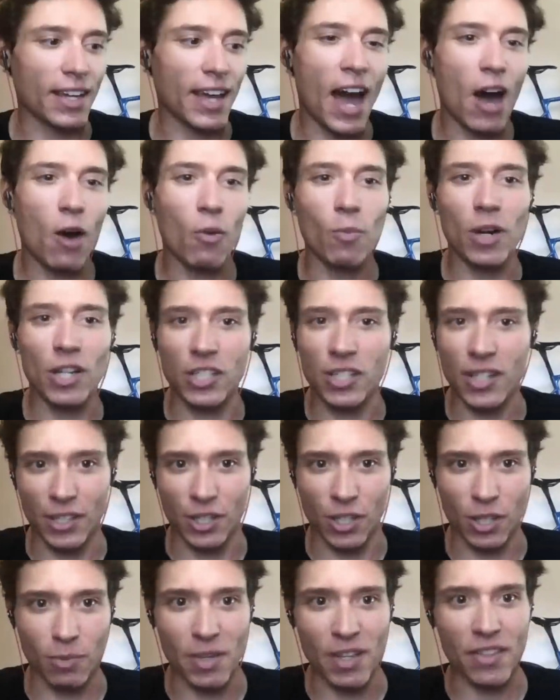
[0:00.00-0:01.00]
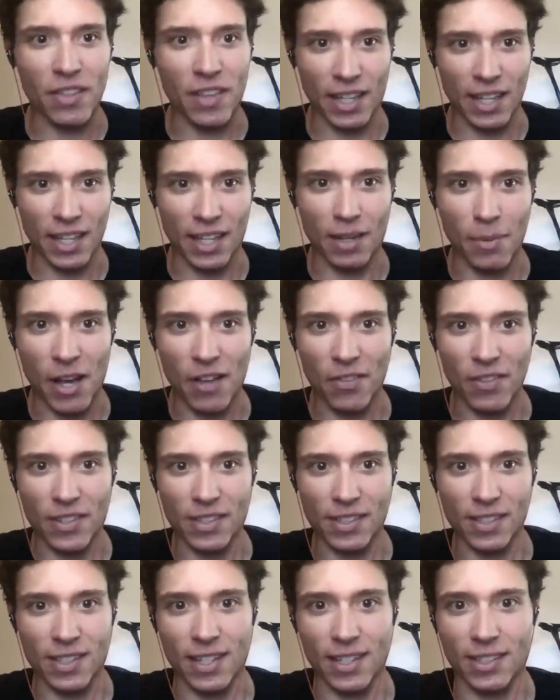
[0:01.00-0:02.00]
how much they should be thinking about
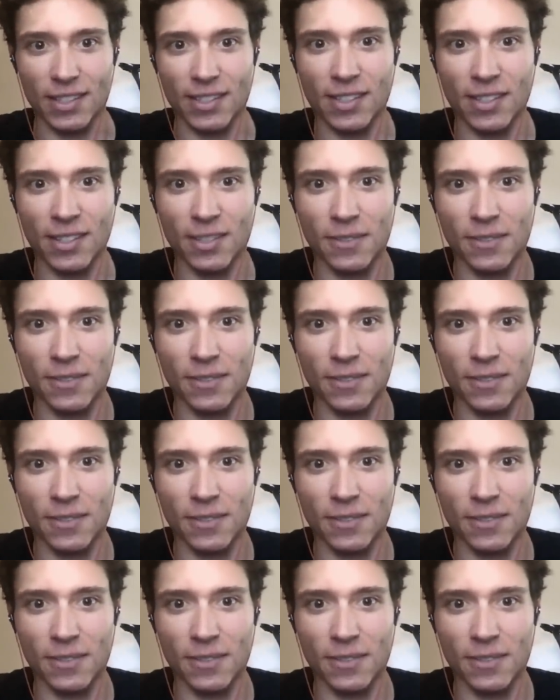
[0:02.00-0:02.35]
these things?